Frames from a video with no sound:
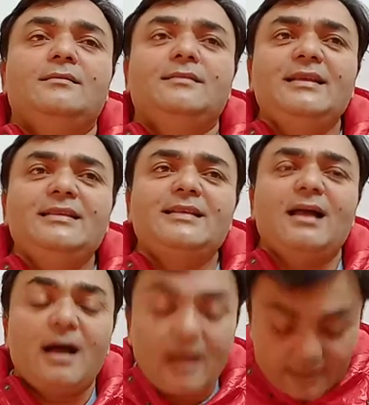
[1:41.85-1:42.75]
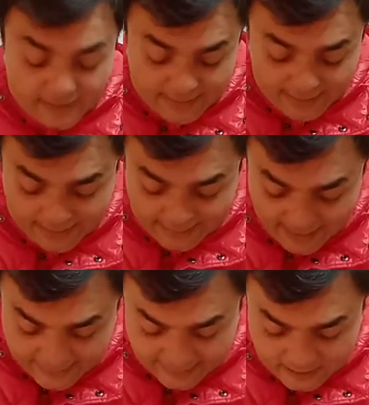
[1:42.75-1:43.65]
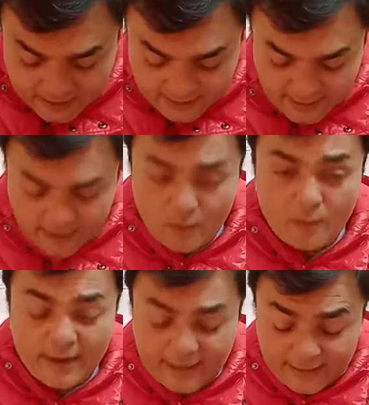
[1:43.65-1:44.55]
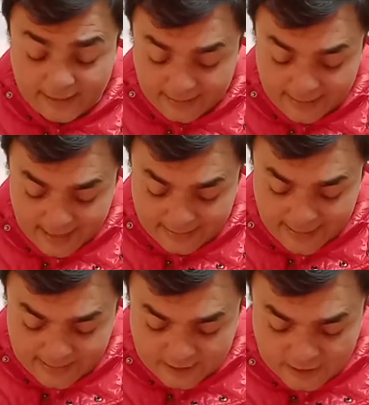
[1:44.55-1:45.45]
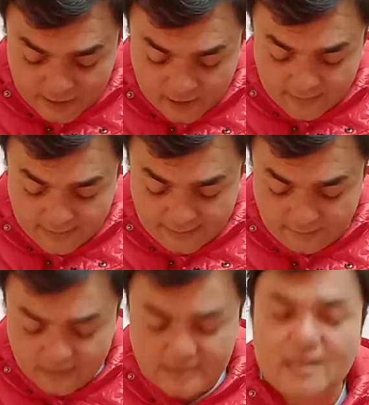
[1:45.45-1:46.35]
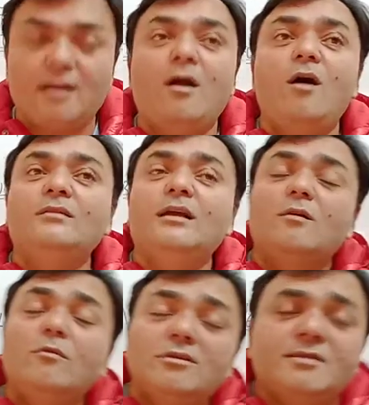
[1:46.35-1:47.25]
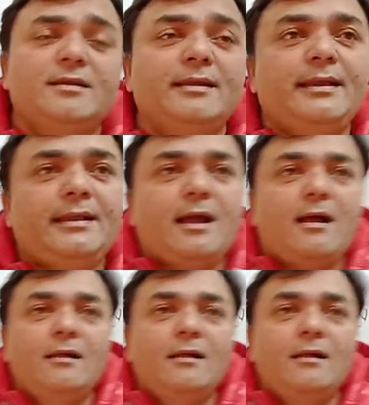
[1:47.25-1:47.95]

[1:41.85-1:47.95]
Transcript: These are the delta region are located in the delta region of the rivers along the coastal area.